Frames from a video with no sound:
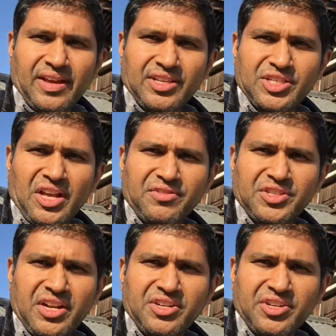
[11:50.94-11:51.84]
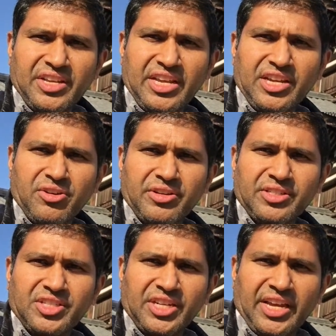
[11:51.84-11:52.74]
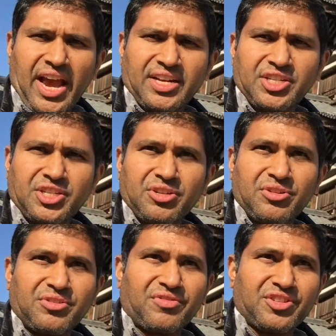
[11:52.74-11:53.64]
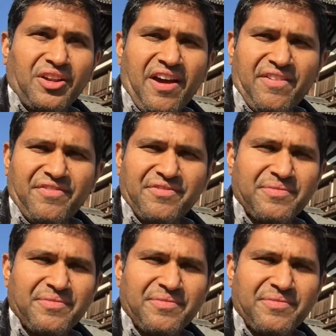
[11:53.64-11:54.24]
and self-centered egoistic attitude to life